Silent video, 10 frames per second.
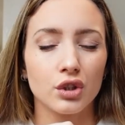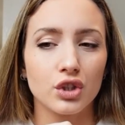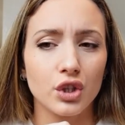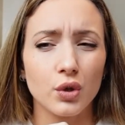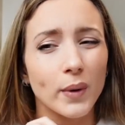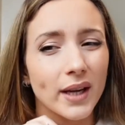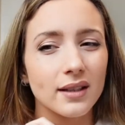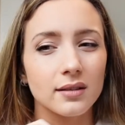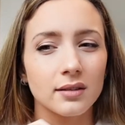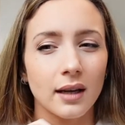2
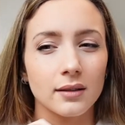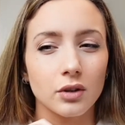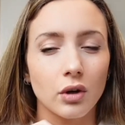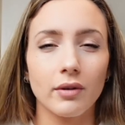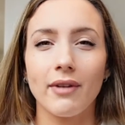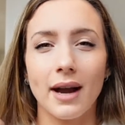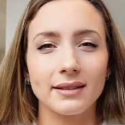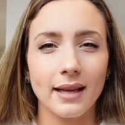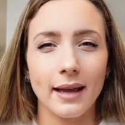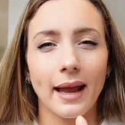weeks until I
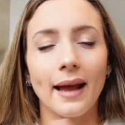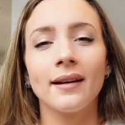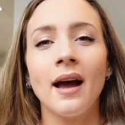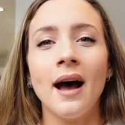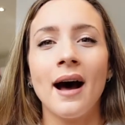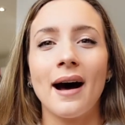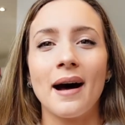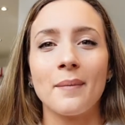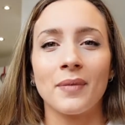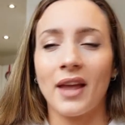revise it again,
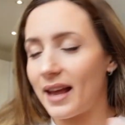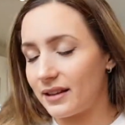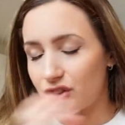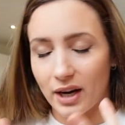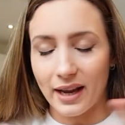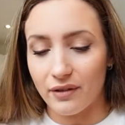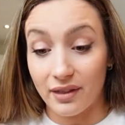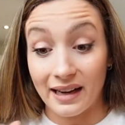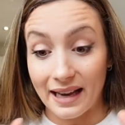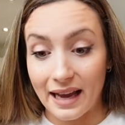and track
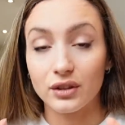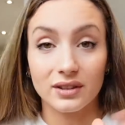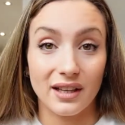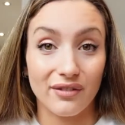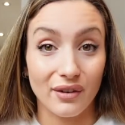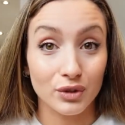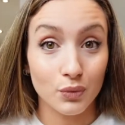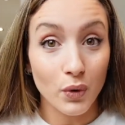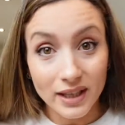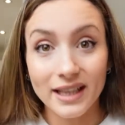everything again to see if it was
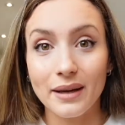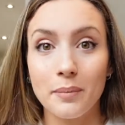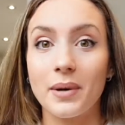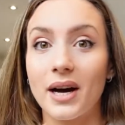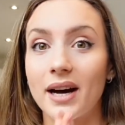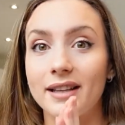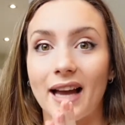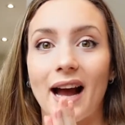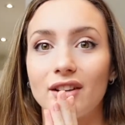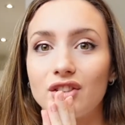working. But
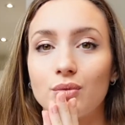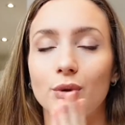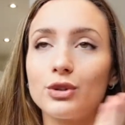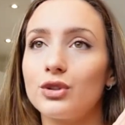yeah, I just want to